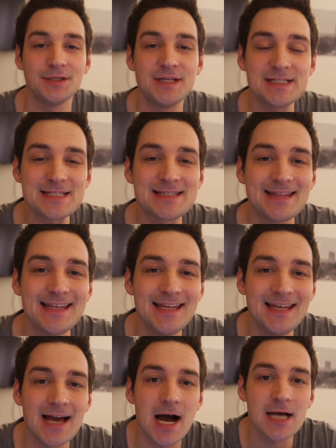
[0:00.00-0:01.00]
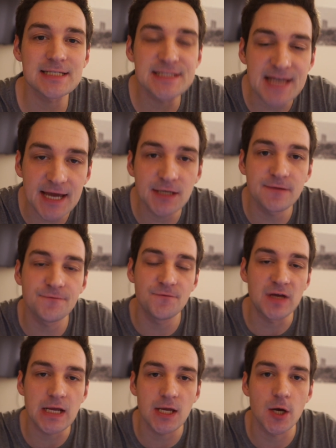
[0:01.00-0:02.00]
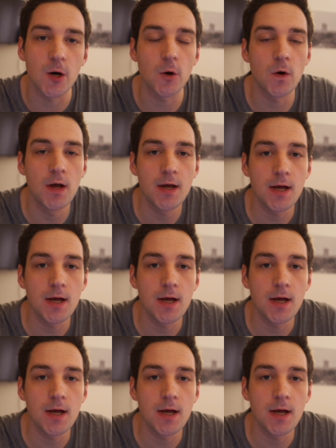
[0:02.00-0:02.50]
This is the second video